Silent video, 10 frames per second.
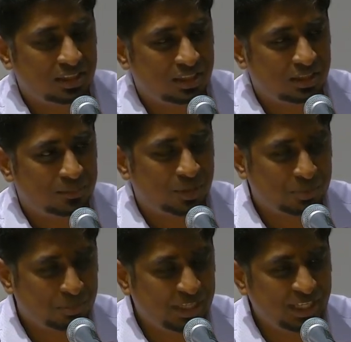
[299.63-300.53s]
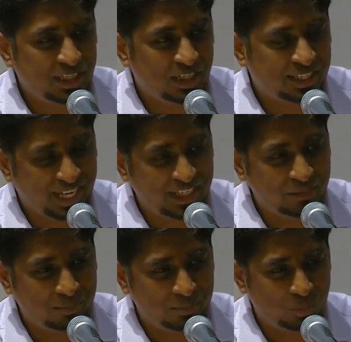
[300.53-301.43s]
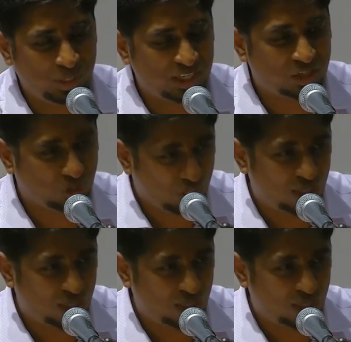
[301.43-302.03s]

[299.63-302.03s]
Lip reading: probably a time where God